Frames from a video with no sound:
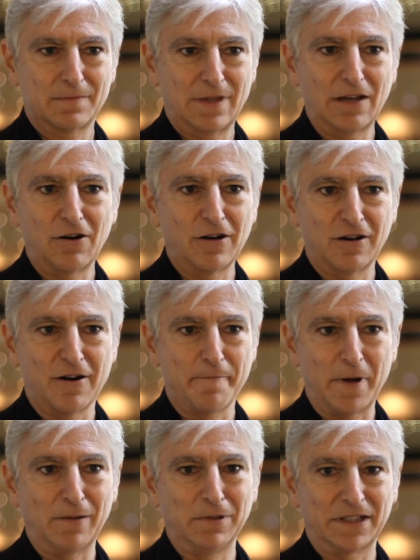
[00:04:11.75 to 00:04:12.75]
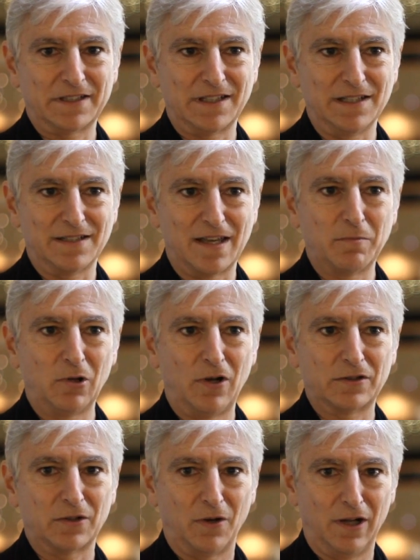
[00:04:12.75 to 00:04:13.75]
they are our public seas. They
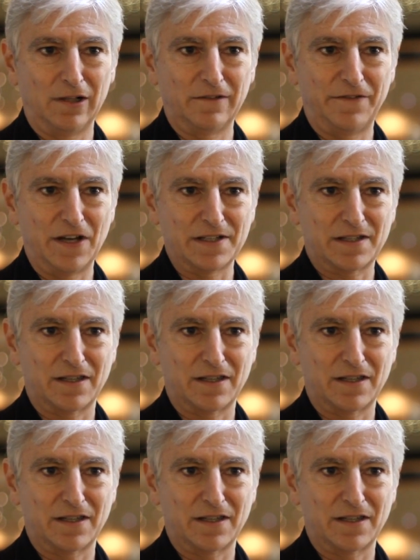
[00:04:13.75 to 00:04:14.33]
belong to all of us.